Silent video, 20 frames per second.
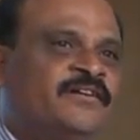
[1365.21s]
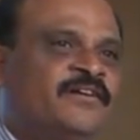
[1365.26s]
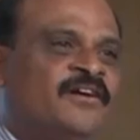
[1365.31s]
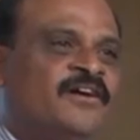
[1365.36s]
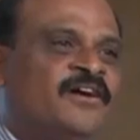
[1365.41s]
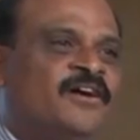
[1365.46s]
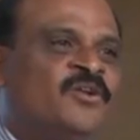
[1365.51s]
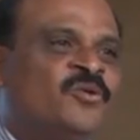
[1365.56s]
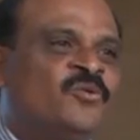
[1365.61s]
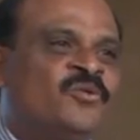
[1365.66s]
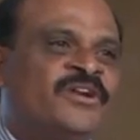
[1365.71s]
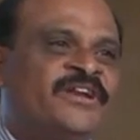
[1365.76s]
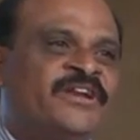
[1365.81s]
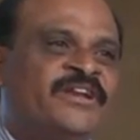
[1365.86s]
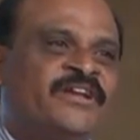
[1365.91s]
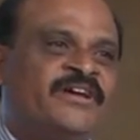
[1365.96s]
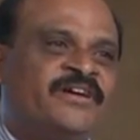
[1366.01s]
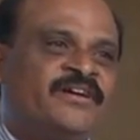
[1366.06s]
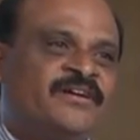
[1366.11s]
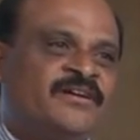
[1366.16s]
all over
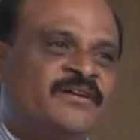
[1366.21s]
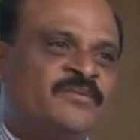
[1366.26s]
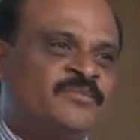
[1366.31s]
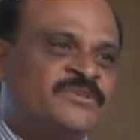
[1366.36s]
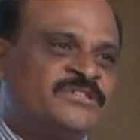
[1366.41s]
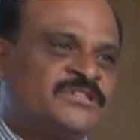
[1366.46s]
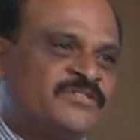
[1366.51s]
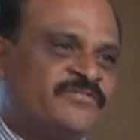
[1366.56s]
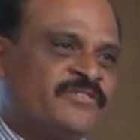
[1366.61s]
India, Mr.